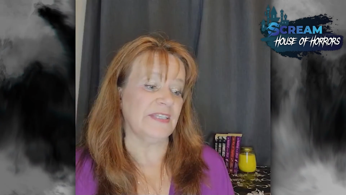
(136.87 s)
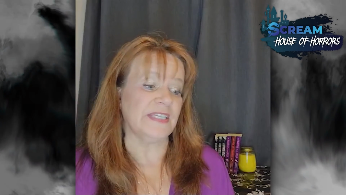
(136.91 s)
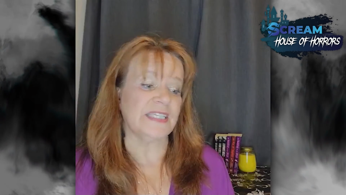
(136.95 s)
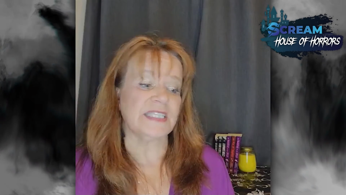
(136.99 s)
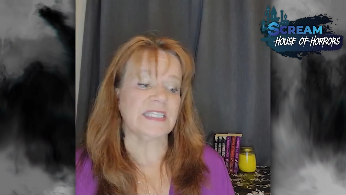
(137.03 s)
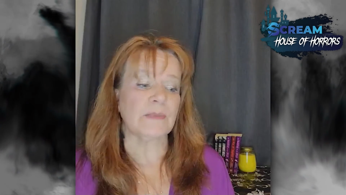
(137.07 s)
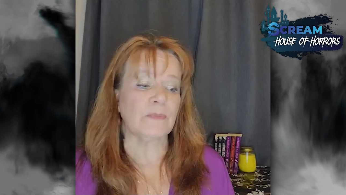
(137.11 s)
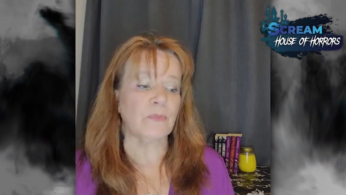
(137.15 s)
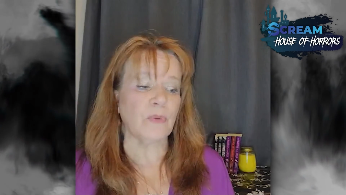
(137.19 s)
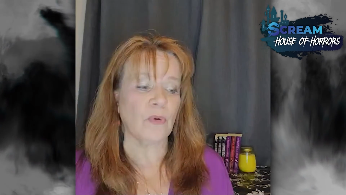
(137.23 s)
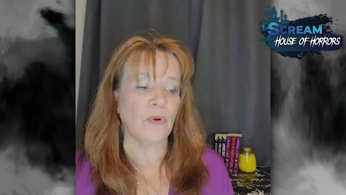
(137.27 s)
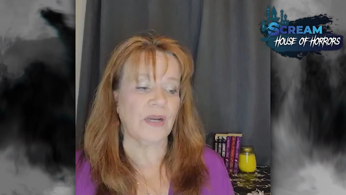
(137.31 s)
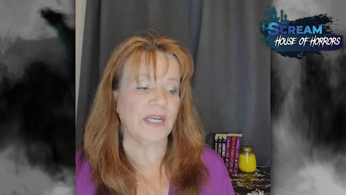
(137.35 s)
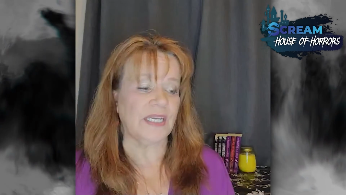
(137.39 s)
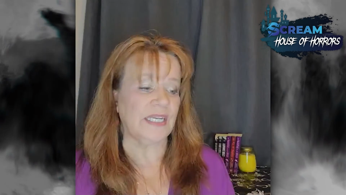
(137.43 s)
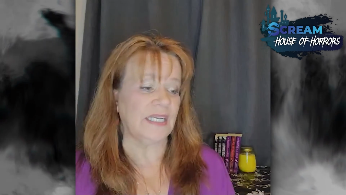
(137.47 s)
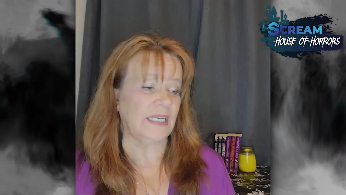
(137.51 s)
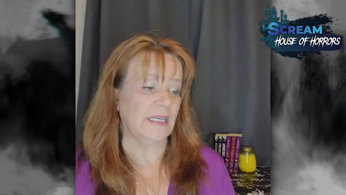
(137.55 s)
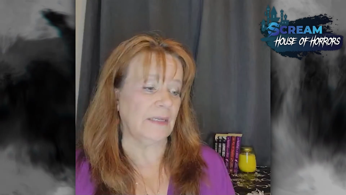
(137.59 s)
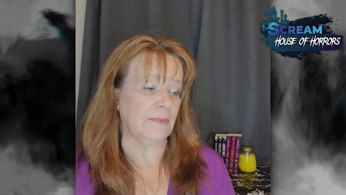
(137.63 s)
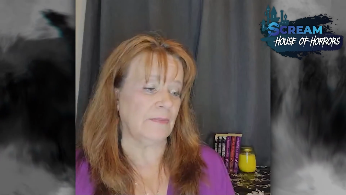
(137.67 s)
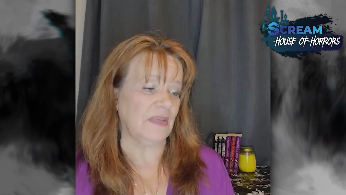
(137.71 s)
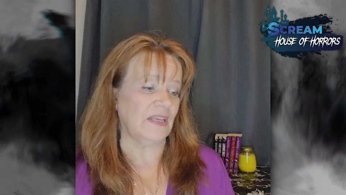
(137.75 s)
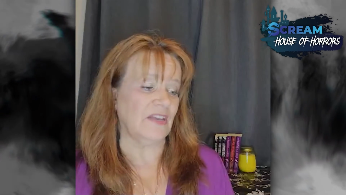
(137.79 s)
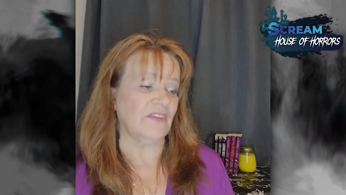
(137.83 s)
disappointed
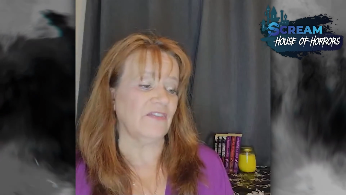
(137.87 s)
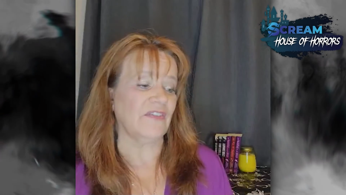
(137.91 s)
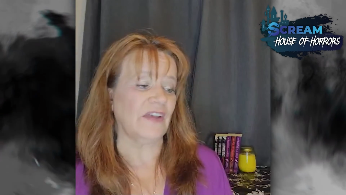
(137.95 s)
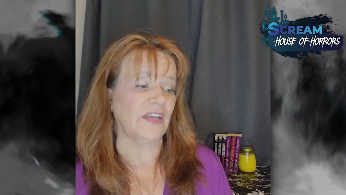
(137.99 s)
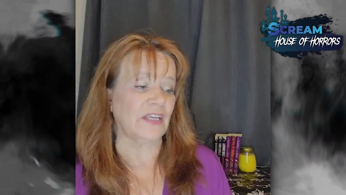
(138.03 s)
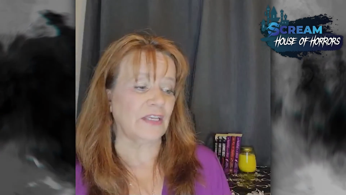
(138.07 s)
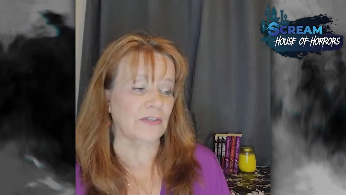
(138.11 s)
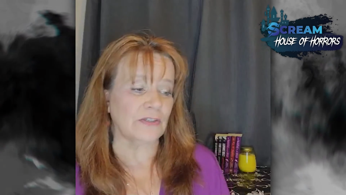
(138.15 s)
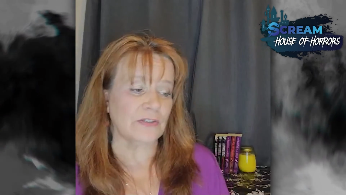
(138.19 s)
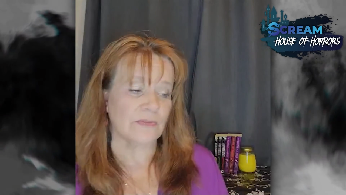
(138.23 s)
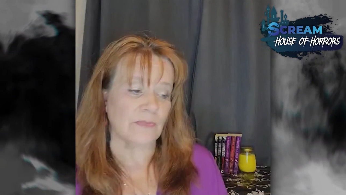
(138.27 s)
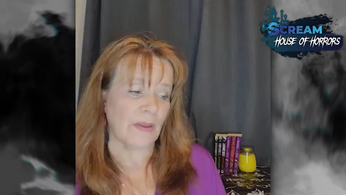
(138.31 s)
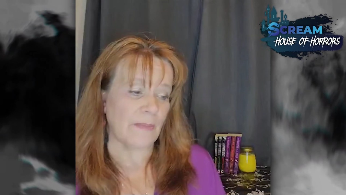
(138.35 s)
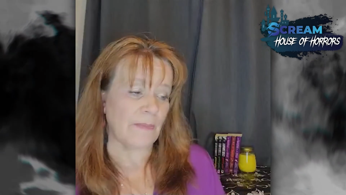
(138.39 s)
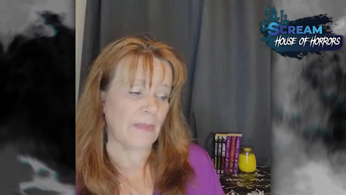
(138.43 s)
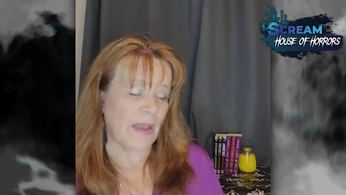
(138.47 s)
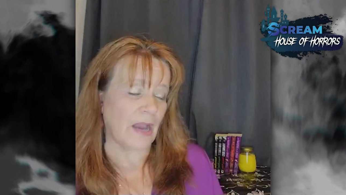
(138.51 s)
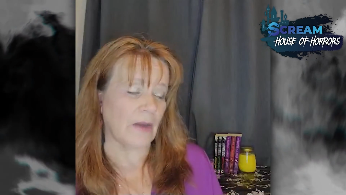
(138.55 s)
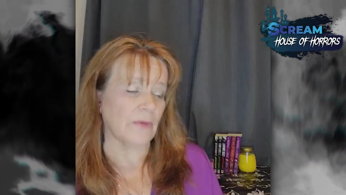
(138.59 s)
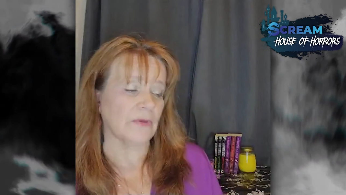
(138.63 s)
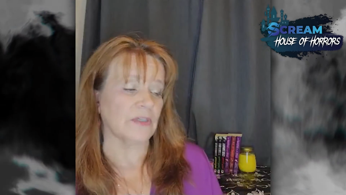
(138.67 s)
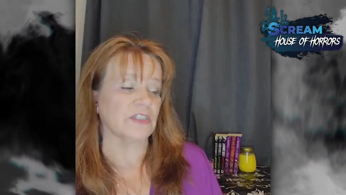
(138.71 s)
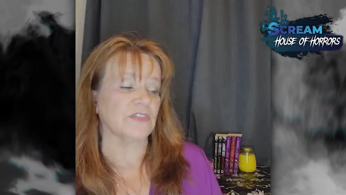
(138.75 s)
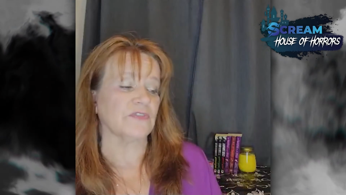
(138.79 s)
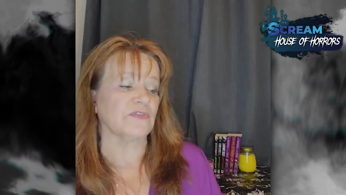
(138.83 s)
in me if I used my
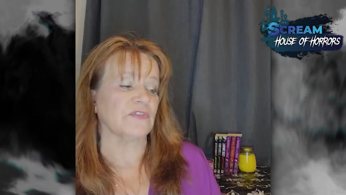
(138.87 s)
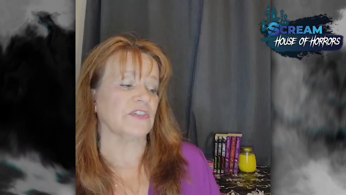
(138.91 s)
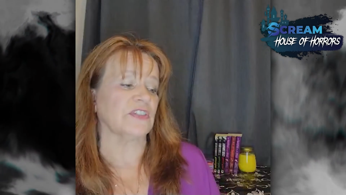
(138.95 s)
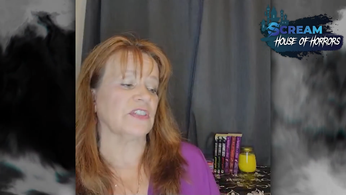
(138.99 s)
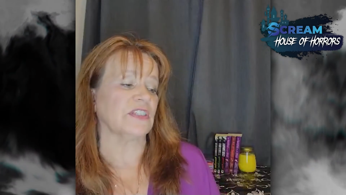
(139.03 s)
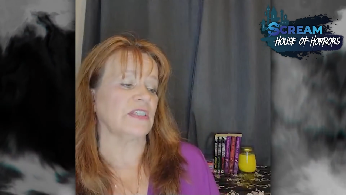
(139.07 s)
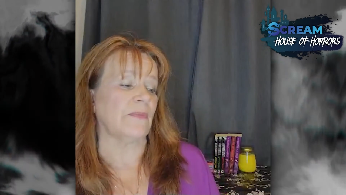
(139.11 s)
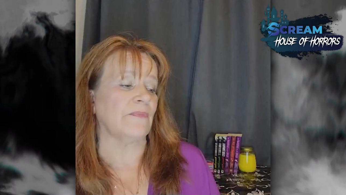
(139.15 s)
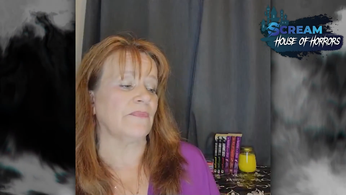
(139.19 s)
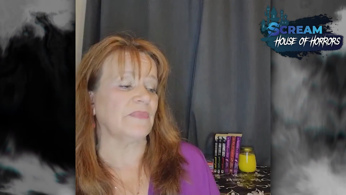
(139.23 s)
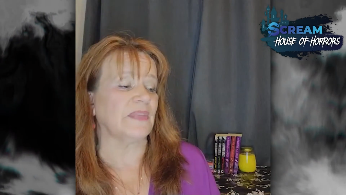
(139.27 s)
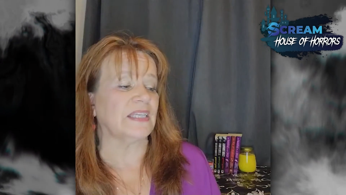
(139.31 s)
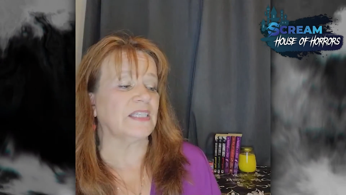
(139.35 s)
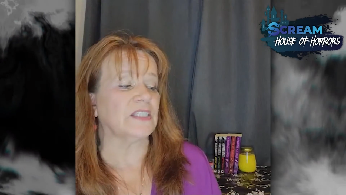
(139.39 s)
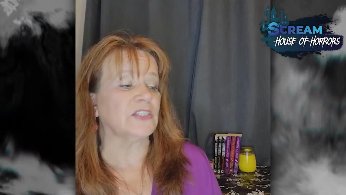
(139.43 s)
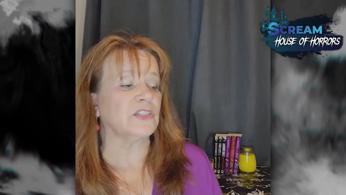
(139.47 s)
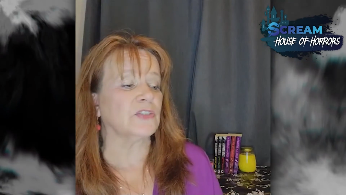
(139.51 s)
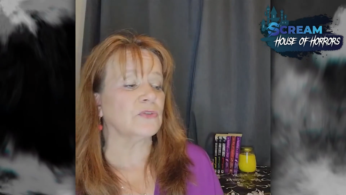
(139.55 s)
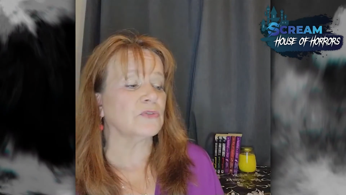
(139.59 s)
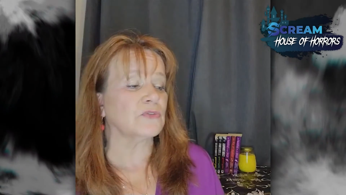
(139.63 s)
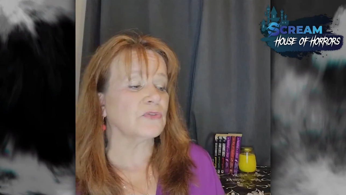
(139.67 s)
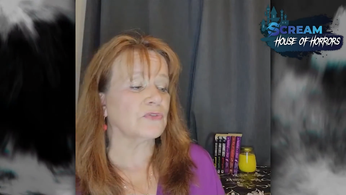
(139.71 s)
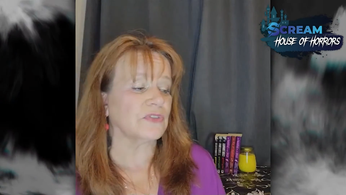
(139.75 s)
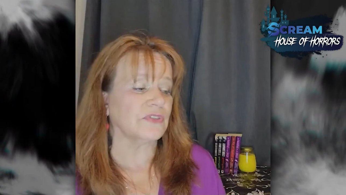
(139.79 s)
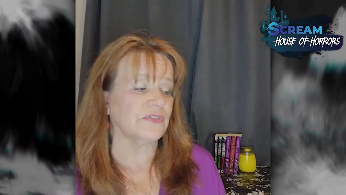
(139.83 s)
powers for something
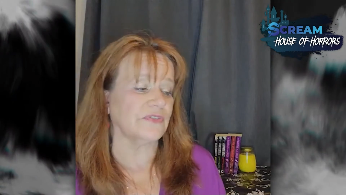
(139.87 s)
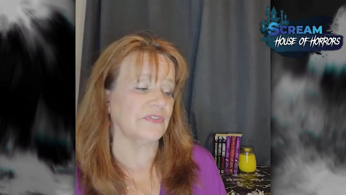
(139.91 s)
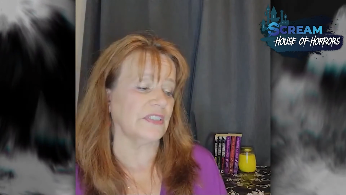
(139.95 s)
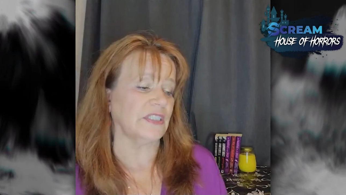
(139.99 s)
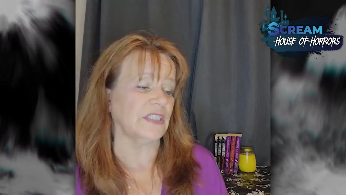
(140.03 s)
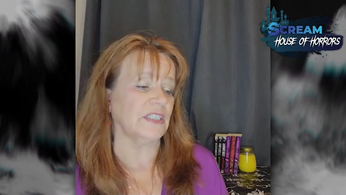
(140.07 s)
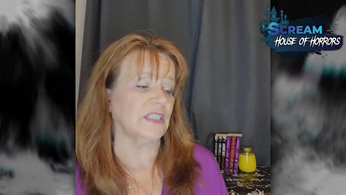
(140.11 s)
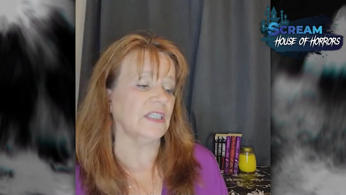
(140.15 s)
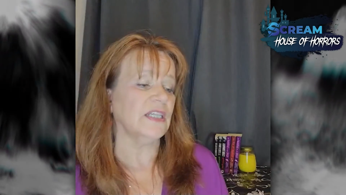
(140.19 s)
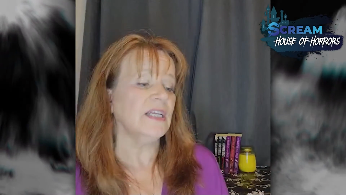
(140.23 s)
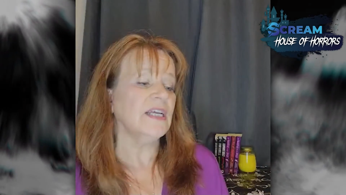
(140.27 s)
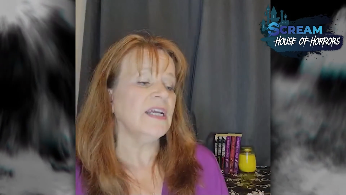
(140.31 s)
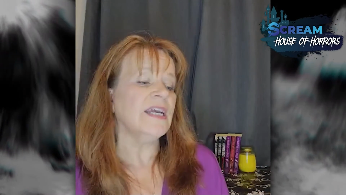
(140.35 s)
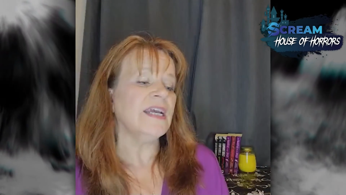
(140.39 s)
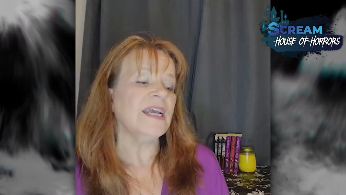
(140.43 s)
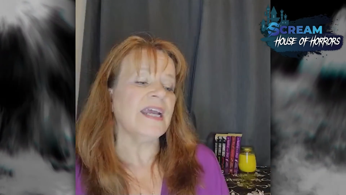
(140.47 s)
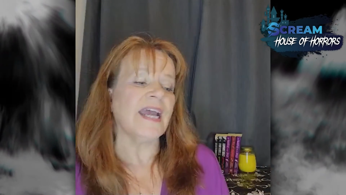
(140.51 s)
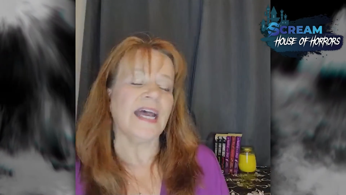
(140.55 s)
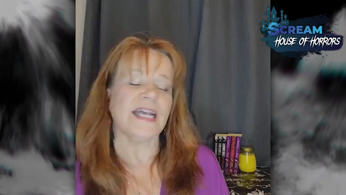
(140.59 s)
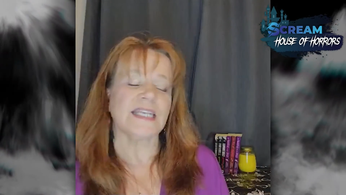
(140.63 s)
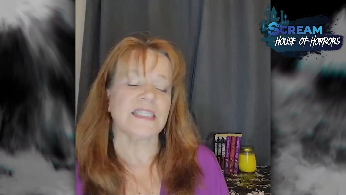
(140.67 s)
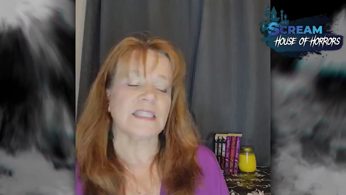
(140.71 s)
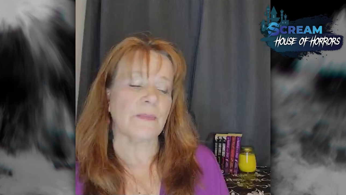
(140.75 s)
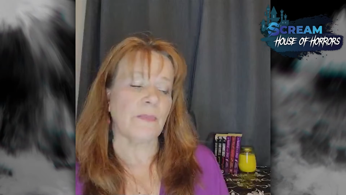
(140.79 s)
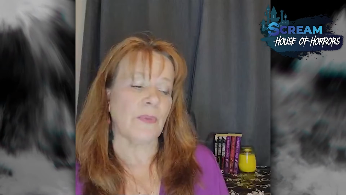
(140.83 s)
so trivial
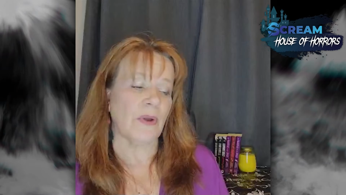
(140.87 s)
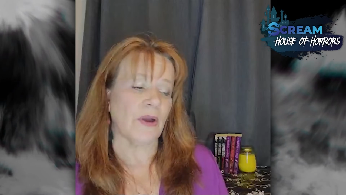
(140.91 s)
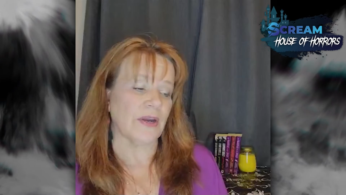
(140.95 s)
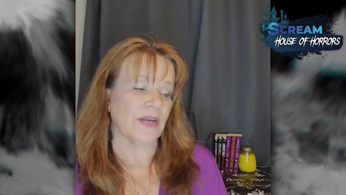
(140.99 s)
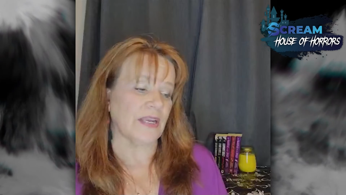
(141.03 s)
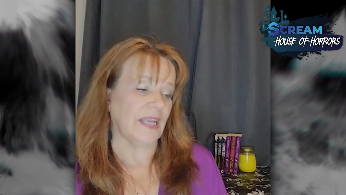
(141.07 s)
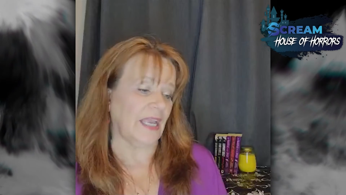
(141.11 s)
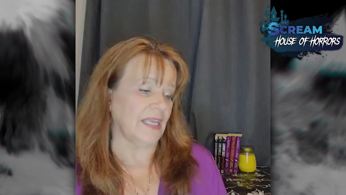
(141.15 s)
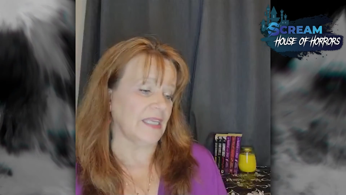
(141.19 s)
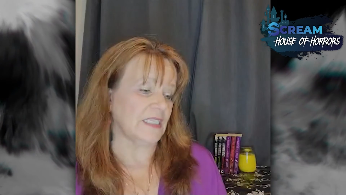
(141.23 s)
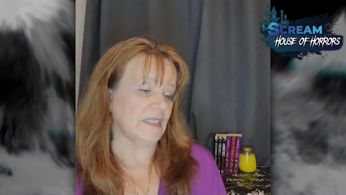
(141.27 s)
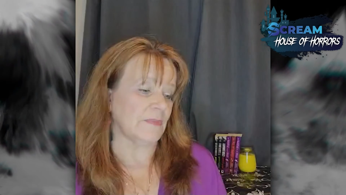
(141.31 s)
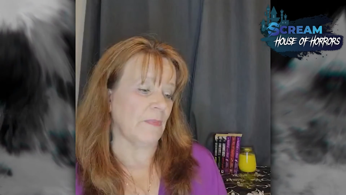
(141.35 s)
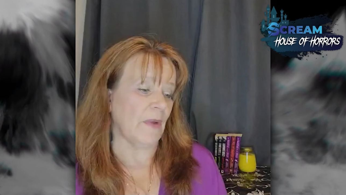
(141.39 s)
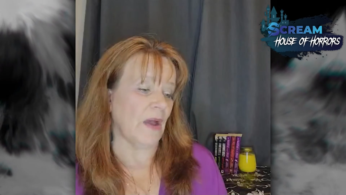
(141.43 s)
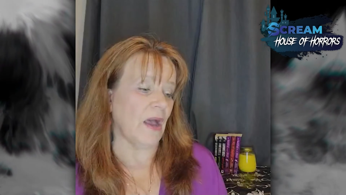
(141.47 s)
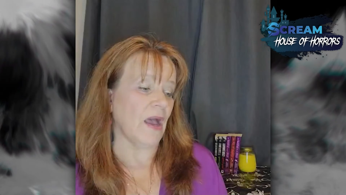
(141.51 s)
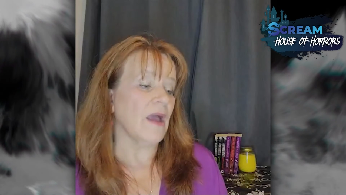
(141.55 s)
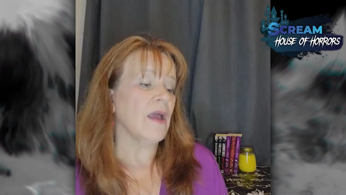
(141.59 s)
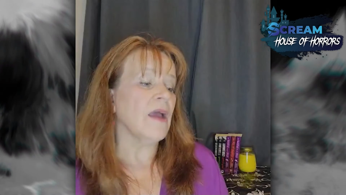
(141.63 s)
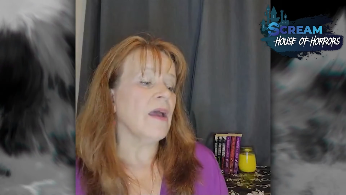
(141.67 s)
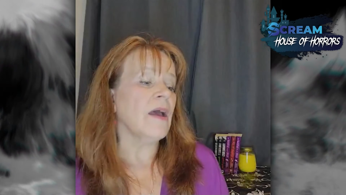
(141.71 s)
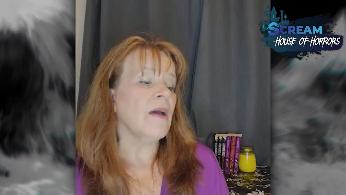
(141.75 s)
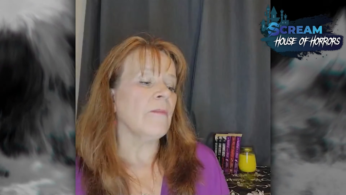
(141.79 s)
as a parking spot.